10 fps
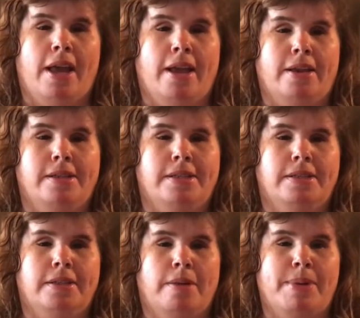and
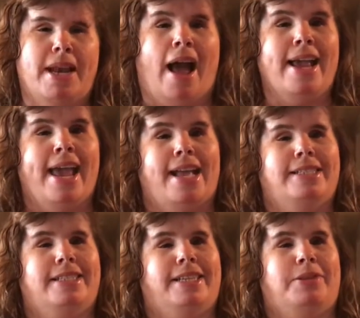I mean, I can't
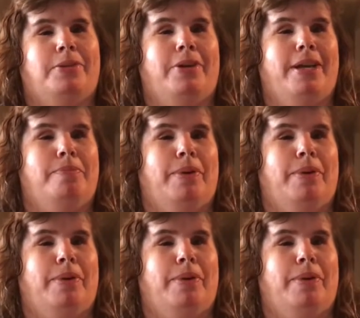see through it,